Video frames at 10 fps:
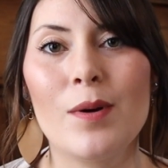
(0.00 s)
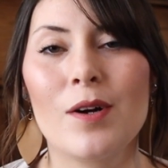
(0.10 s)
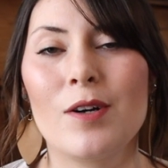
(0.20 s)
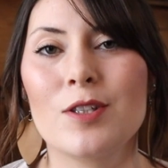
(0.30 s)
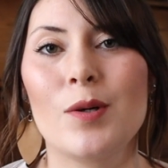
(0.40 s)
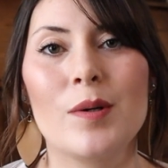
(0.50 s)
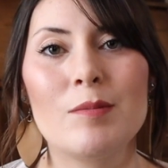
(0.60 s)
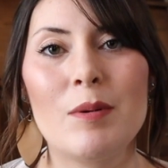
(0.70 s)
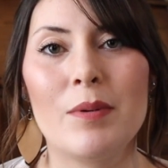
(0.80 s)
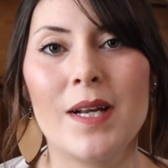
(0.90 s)
We are also going
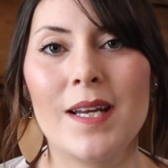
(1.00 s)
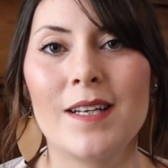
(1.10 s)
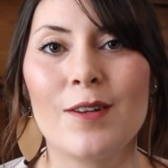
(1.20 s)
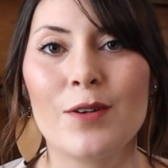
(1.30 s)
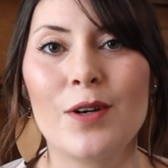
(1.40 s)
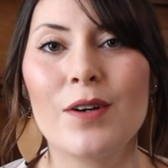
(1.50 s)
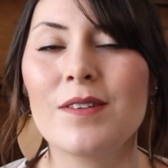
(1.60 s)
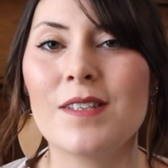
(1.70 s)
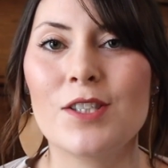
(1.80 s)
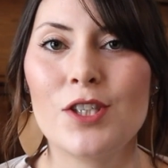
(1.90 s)
to be planning another
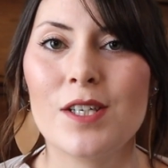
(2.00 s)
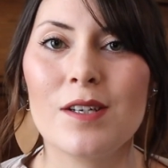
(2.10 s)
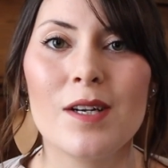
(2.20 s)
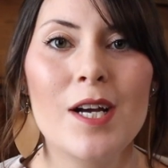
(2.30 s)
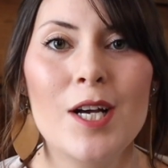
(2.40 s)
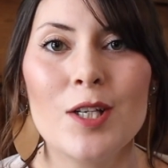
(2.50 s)
garden this year,